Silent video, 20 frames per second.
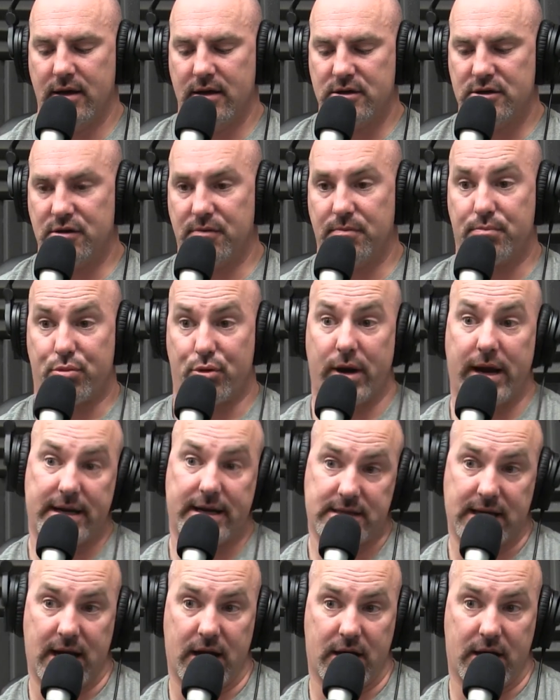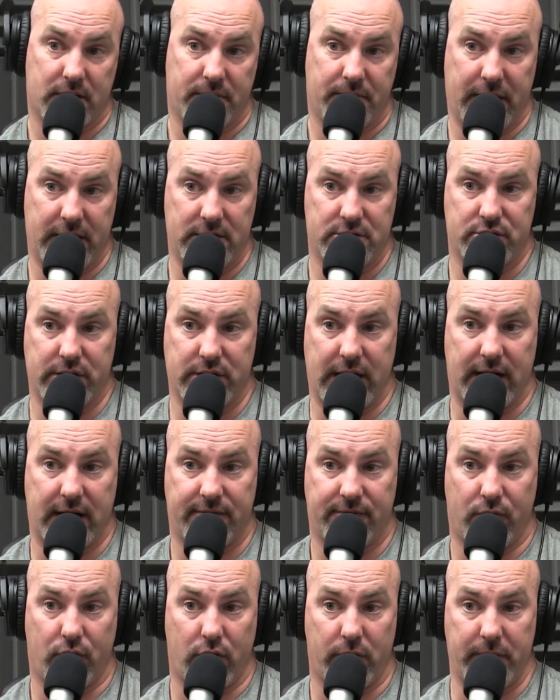to break down the Patriot Act
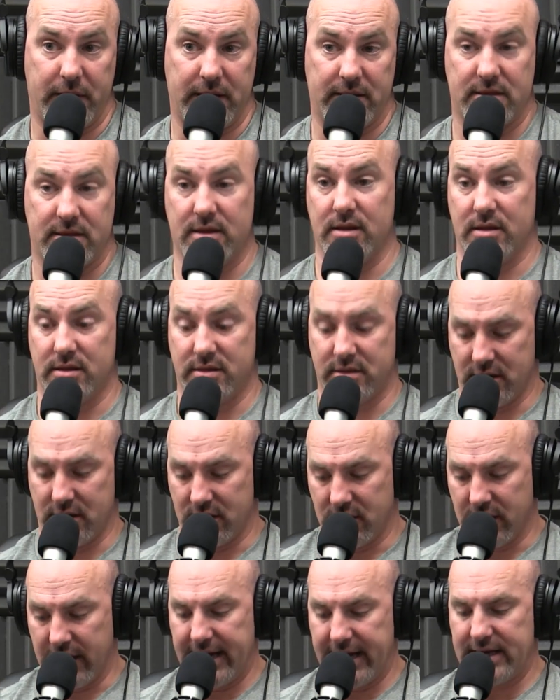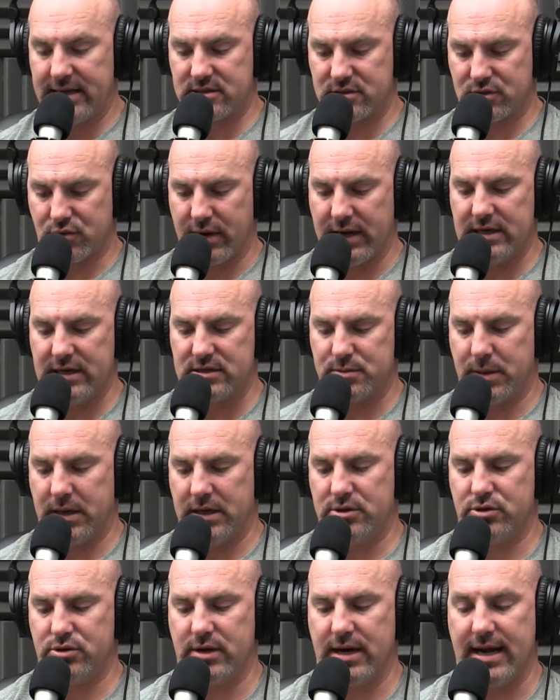for me. The the latest, greatest
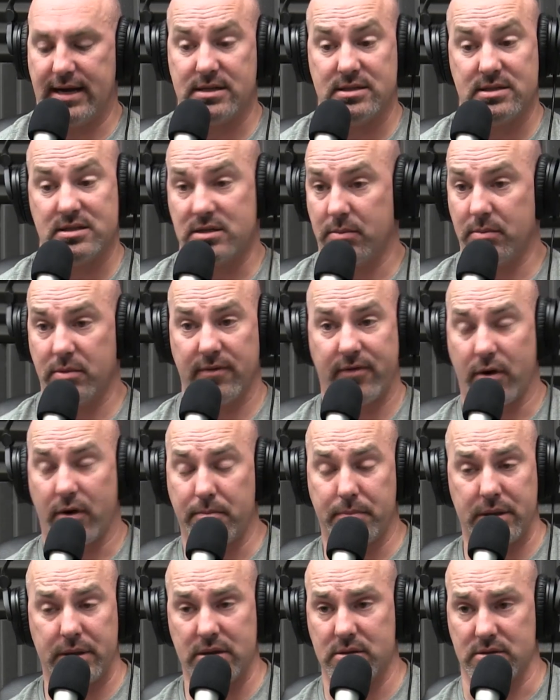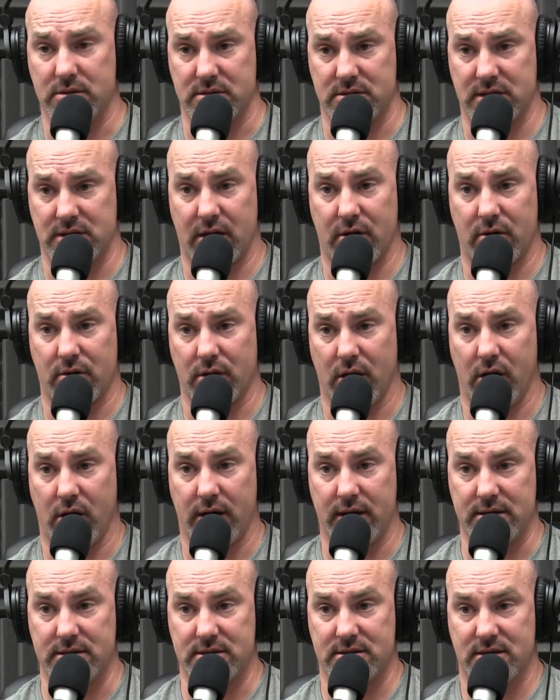Patriot Act and some of our bills that are mm-hmm.
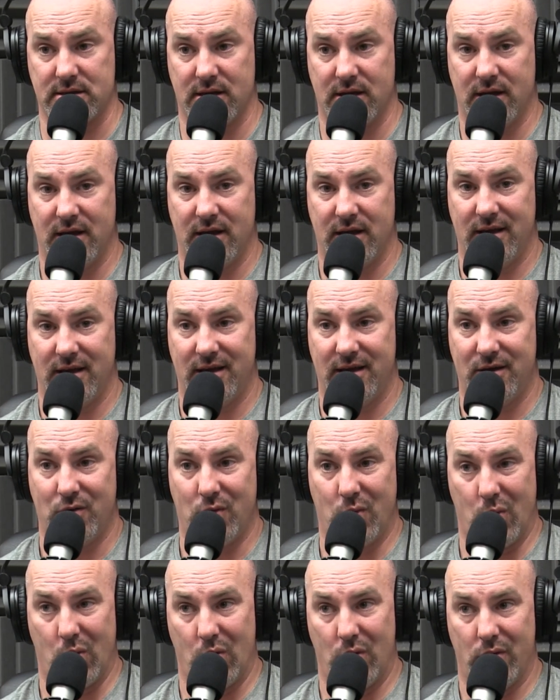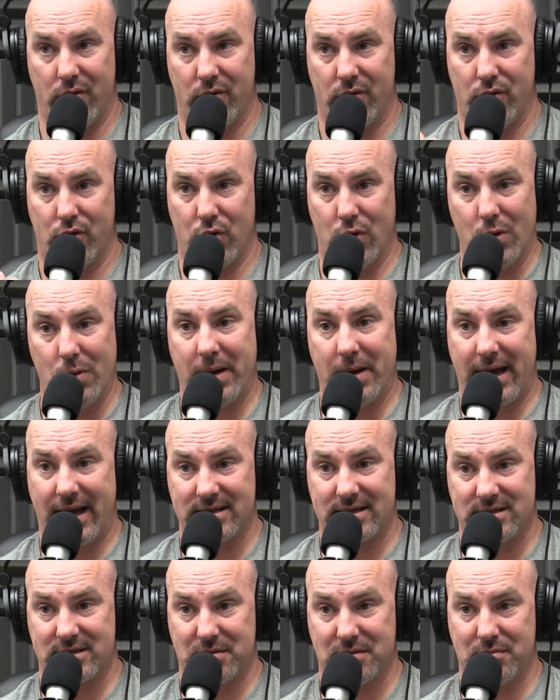laws. Who
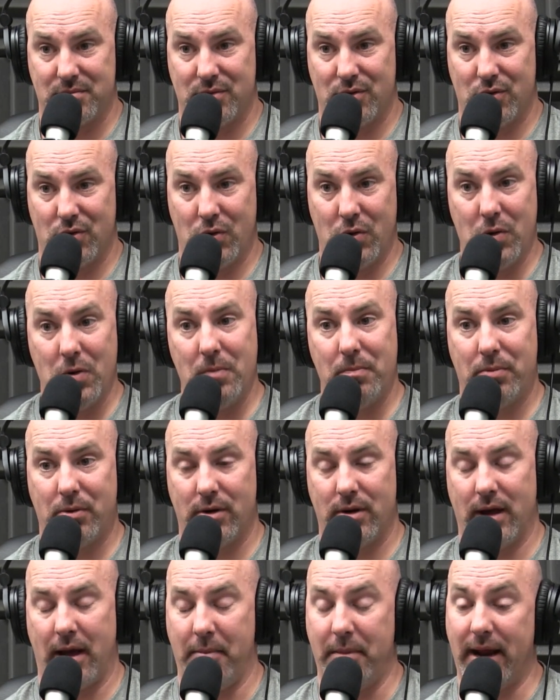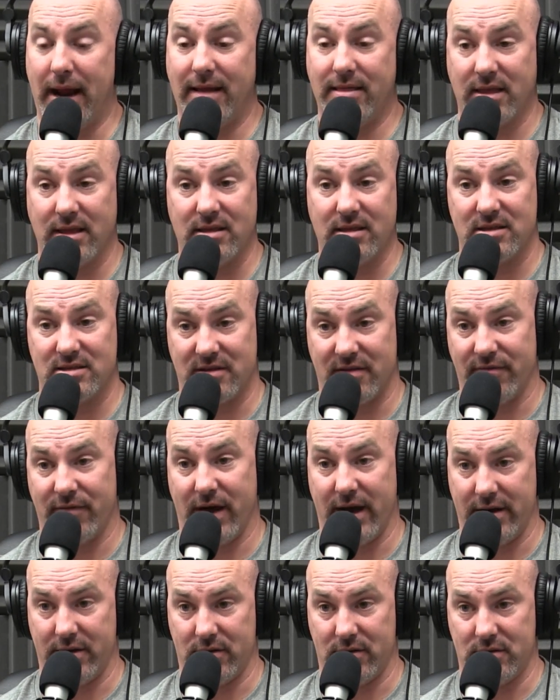passed them? Who put I mean, I think this is
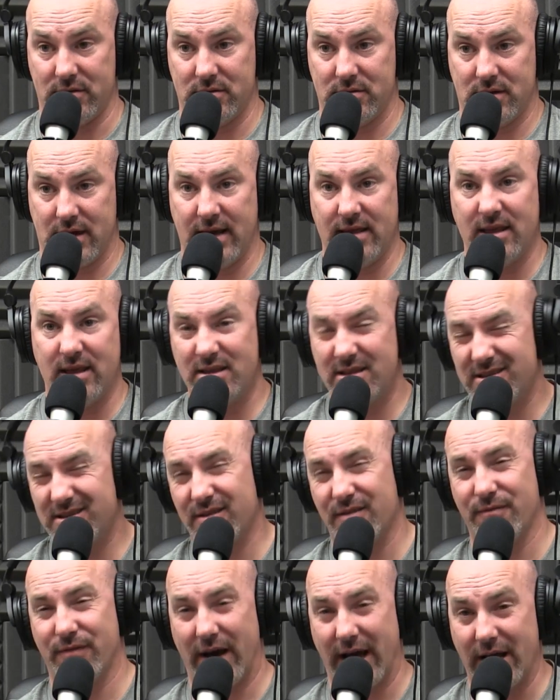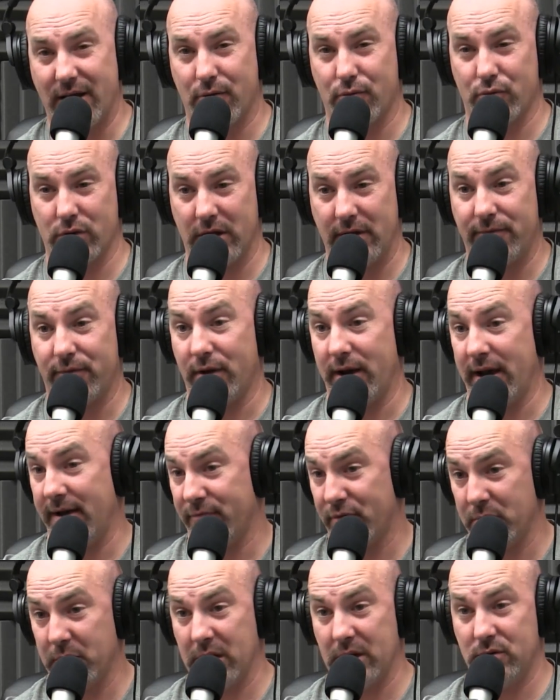vital. I think this is vital, really, for
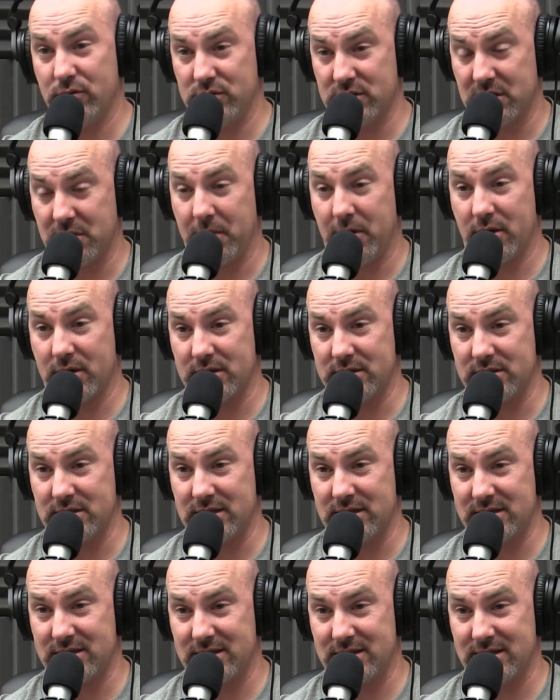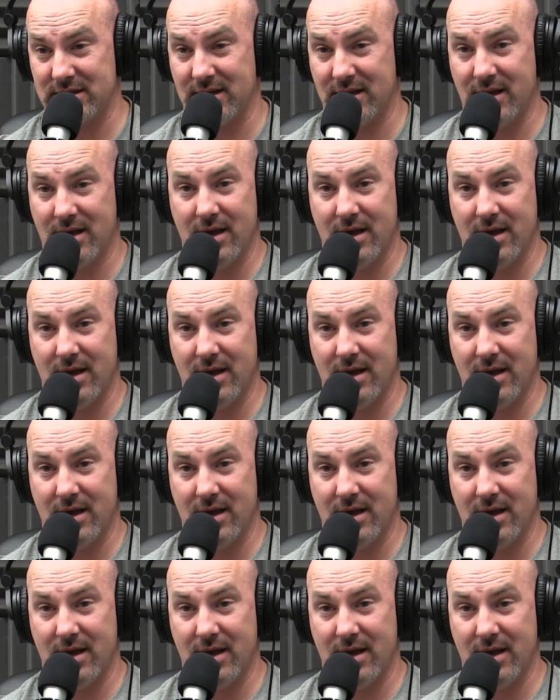everybody who's an American citizen.